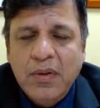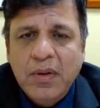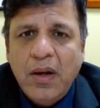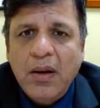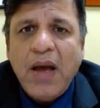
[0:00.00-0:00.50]

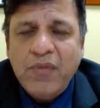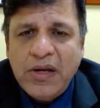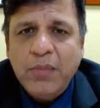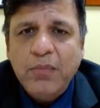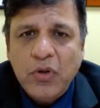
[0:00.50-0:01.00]
I've
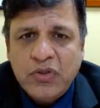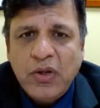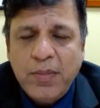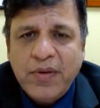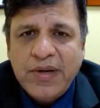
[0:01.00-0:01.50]
written books
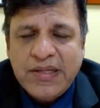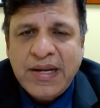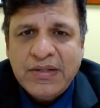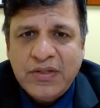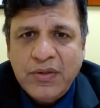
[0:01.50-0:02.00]
on
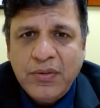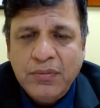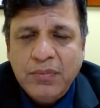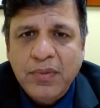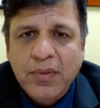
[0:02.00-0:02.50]
immigration, as you
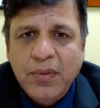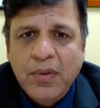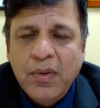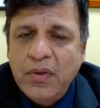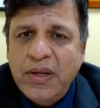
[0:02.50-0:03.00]
know.
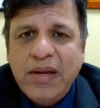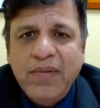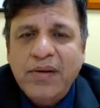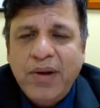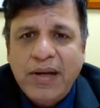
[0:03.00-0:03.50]
You can
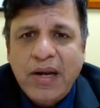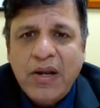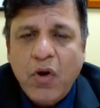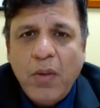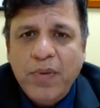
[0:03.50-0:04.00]
even get
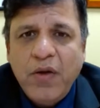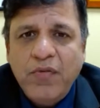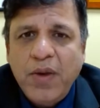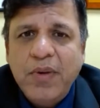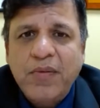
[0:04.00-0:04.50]
a copy of
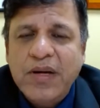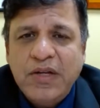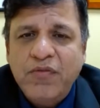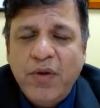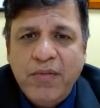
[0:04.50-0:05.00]

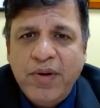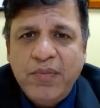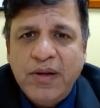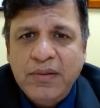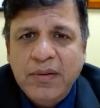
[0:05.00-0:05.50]
Immigration for
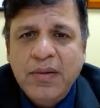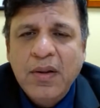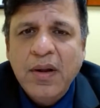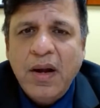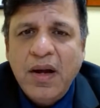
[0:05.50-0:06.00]
Everyone.
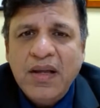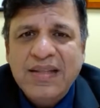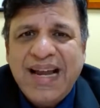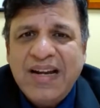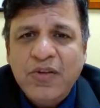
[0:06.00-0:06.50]

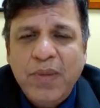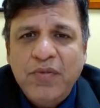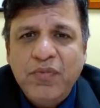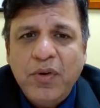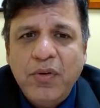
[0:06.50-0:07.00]
That is
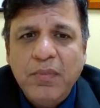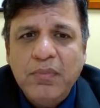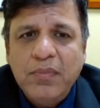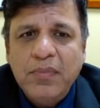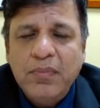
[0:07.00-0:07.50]
meant for
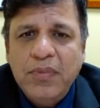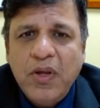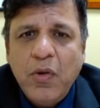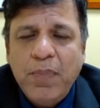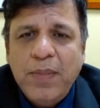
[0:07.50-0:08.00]

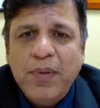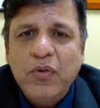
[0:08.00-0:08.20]
people